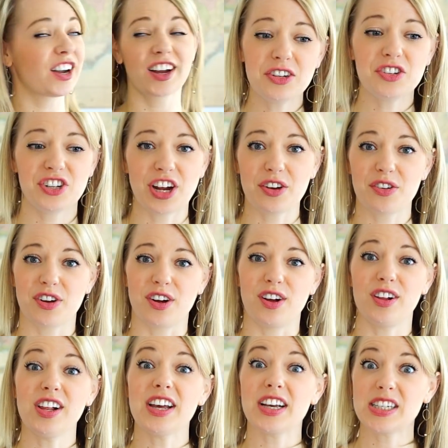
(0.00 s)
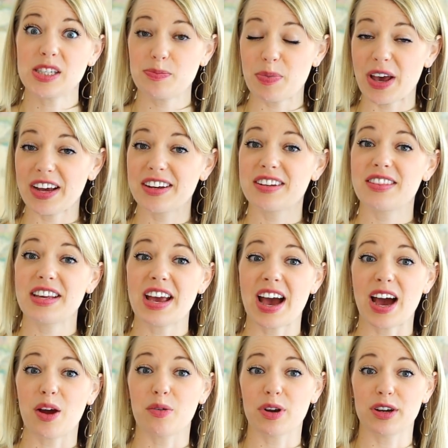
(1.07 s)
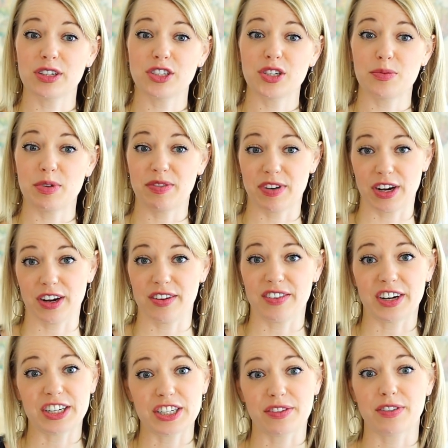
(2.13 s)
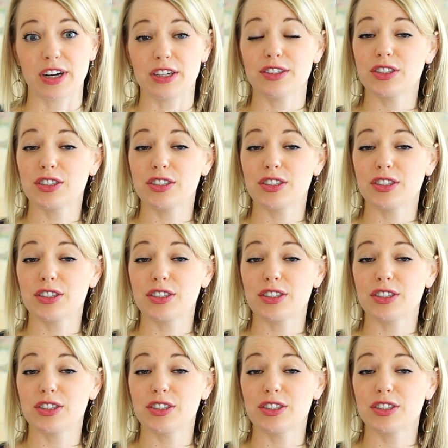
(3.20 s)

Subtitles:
In general, expect the hours to be very, very different.